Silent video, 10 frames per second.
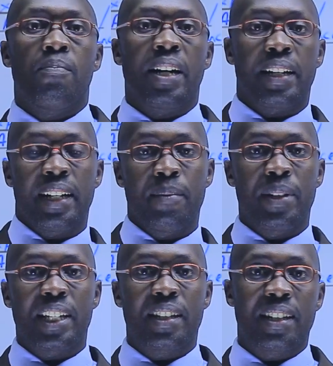My
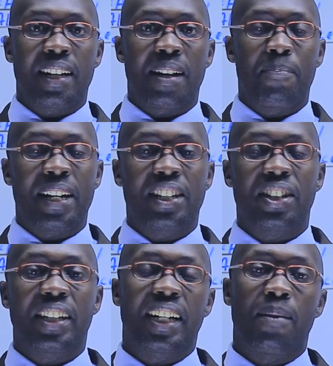name is
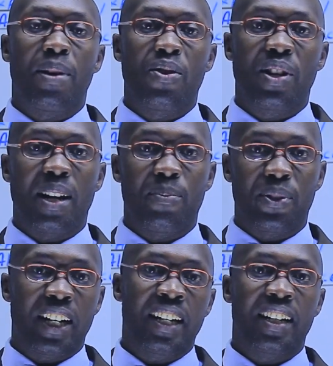Patrick Kamau
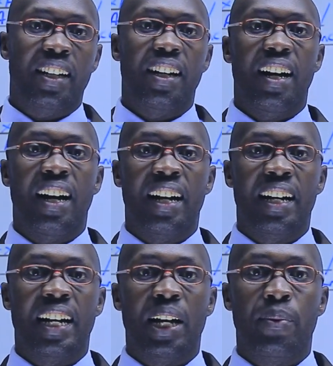Kamure,
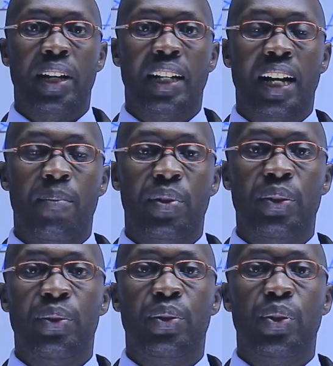and I welcome
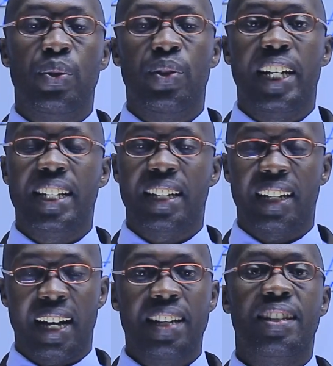you to today's
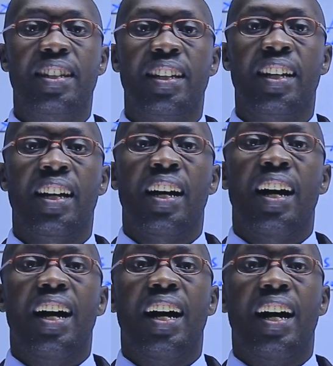class.
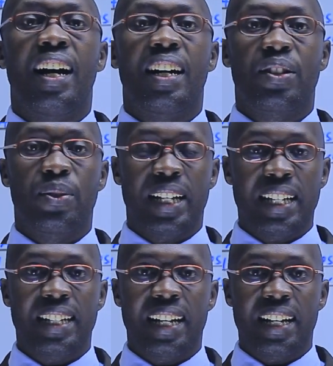
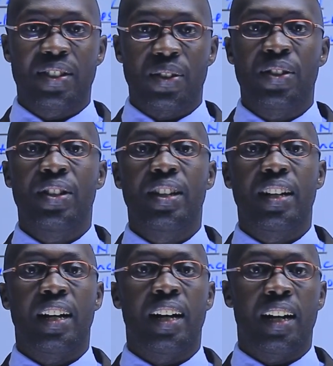Today's lesson,
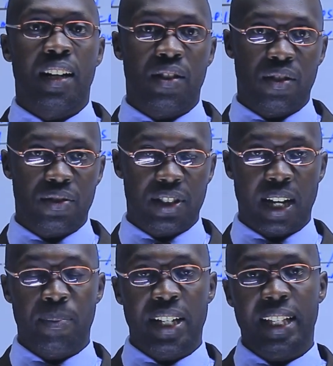
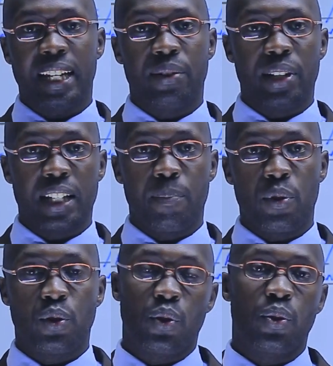subject that we are
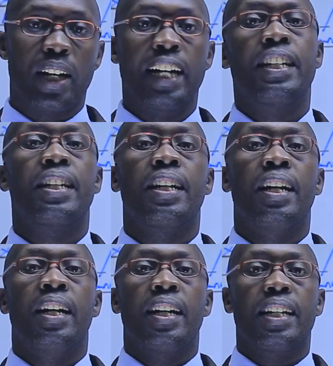supposed to look at,
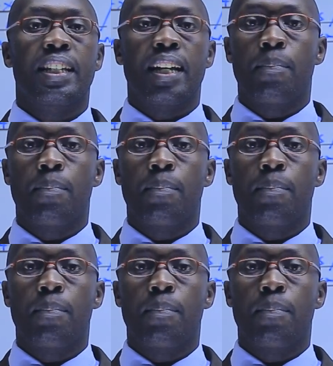is